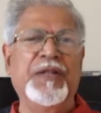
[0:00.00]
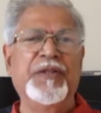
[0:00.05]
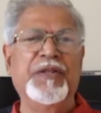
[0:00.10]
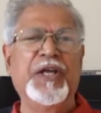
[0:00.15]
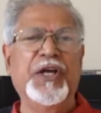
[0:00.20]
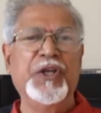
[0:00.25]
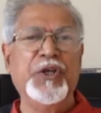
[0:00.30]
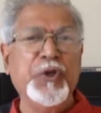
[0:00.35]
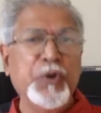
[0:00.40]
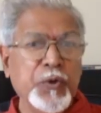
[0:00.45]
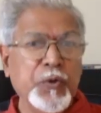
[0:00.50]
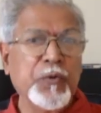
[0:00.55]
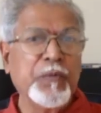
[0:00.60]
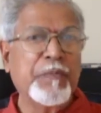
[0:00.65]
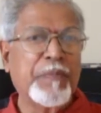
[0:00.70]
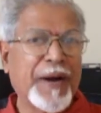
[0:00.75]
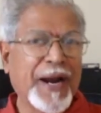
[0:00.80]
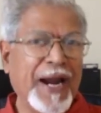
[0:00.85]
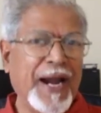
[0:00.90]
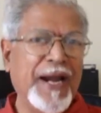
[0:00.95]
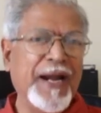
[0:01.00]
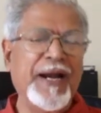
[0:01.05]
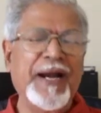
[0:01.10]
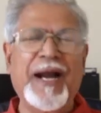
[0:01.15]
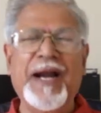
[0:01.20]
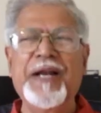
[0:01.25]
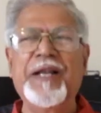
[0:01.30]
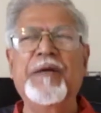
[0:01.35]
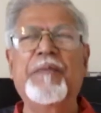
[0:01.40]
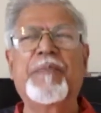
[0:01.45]
the new bride
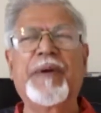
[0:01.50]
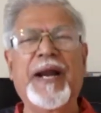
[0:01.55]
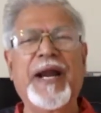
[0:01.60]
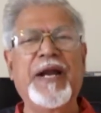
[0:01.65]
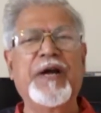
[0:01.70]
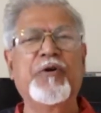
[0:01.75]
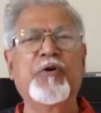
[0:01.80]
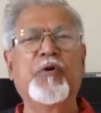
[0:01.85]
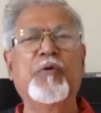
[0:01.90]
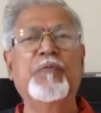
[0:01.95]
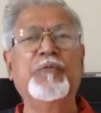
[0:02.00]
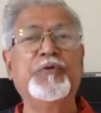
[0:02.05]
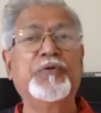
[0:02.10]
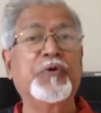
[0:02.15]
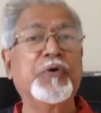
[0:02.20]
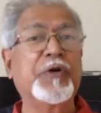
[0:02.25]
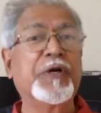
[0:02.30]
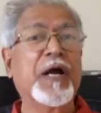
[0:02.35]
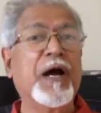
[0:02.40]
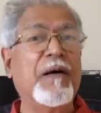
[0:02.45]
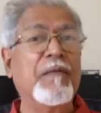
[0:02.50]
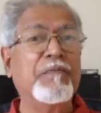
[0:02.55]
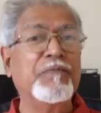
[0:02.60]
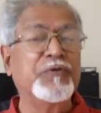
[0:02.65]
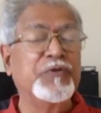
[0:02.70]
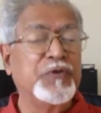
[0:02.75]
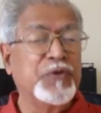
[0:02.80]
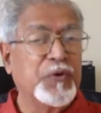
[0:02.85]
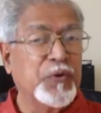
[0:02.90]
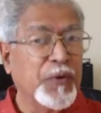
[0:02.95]
and the bridegroom should come
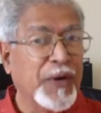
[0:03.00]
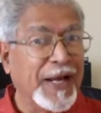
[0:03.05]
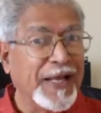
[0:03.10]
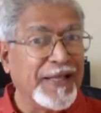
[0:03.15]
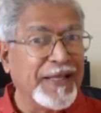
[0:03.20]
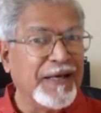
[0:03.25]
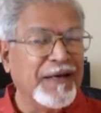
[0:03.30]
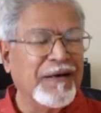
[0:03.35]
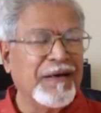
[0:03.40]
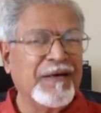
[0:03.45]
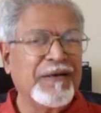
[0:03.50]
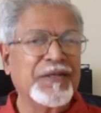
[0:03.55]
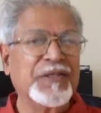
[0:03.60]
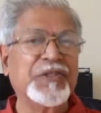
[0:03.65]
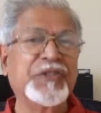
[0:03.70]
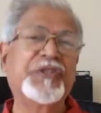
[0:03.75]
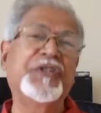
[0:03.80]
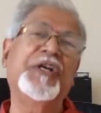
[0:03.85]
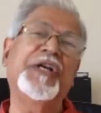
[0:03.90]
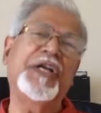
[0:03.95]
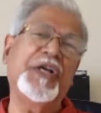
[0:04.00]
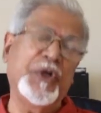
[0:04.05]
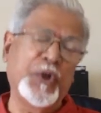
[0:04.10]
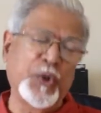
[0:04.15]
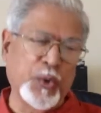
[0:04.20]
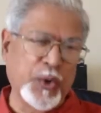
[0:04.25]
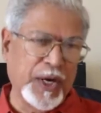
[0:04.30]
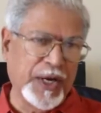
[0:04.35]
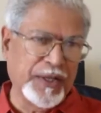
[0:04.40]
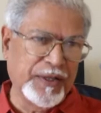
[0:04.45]
together, sit
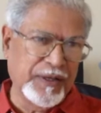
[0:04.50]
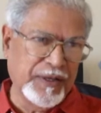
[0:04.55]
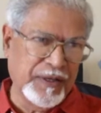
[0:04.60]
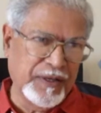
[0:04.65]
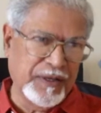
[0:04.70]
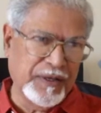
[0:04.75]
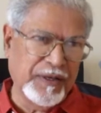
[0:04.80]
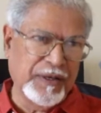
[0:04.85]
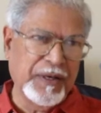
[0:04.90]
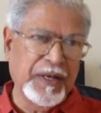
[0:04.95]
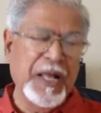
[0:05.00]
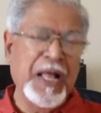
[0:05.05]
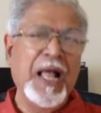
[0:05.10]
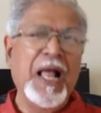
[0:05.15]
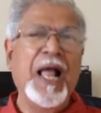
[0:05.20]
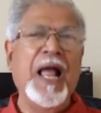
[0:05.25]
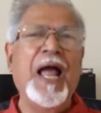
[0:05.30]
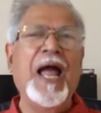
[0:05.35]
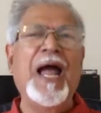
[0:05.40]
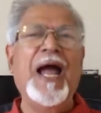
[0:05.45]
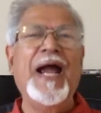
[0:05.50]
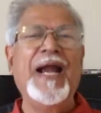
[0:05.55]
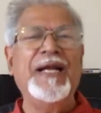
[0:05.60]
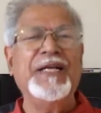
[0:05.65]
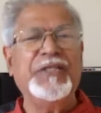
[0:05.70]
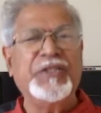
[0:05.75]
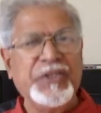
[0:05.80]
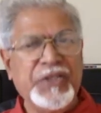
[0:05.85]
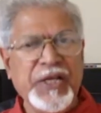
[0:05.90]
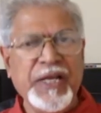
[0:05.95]
together
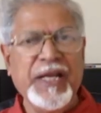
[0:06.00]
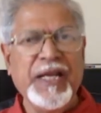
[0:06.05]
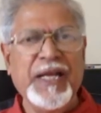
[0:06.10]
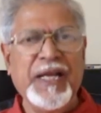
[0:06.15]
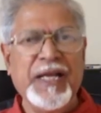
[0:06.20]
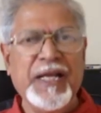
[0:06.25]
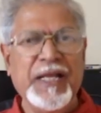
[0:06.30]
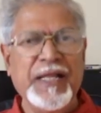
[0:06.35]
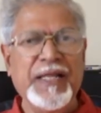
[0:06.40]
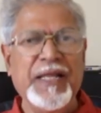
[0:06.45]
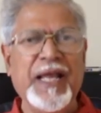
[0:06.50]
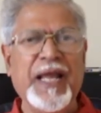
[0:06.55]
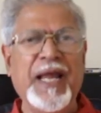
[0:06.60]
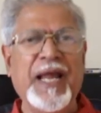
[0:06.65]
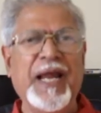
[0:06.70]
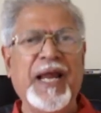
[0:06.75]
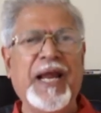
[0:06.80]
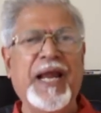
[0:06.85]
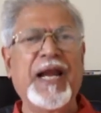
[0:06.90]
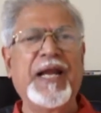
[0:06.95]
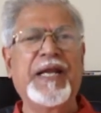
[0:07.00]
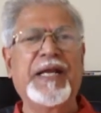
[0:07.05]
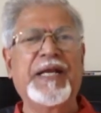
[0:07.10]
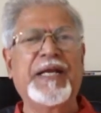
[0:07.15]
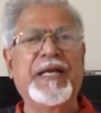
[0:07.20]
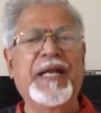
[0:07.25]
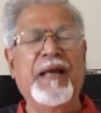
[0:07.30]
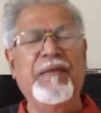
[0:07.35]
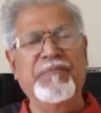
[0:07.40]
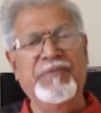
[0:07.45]
and see they get
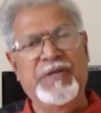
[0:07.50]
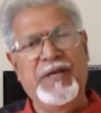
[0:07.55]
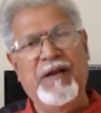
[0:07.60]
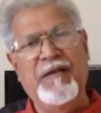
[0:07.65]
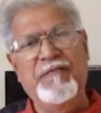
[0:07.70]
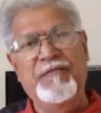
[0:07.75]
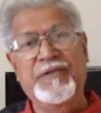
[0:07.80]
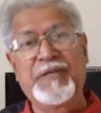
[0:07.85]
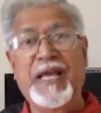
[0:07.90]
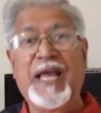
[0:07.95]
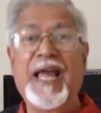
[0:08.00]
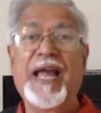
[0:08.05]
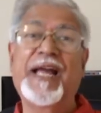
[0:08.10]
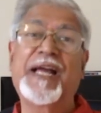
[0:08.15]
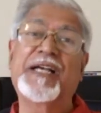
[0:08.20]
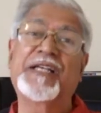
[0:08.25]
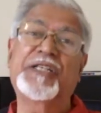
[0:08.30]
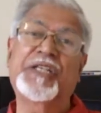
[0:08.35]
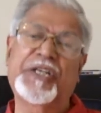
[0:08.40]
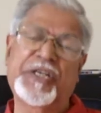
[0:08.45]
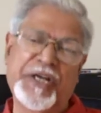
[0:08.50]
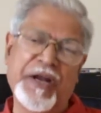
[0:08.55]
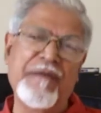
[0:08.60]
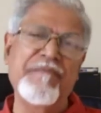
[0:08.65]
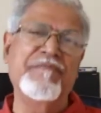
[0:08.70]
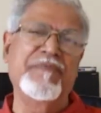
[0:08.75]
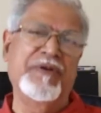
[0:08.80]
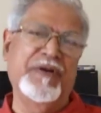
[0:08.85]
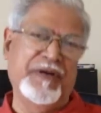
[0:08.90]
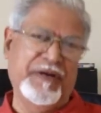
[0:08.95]
themselves accustomed.